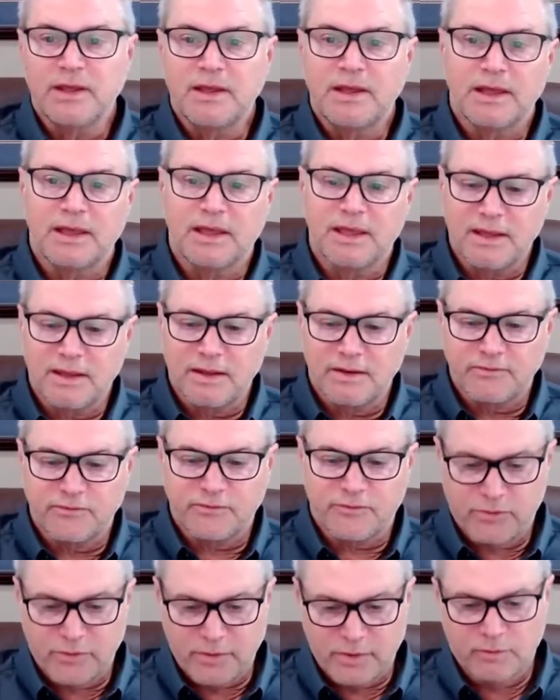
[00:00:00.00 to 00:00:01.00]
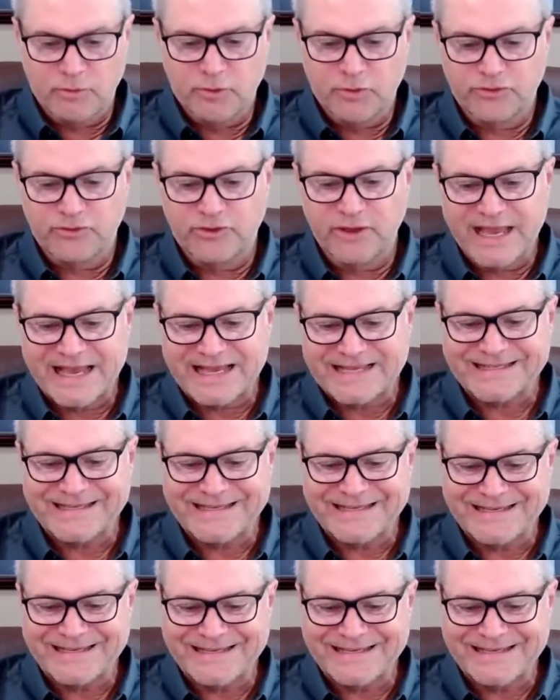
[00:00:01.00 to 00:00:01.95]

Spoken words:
again, from your CI/CD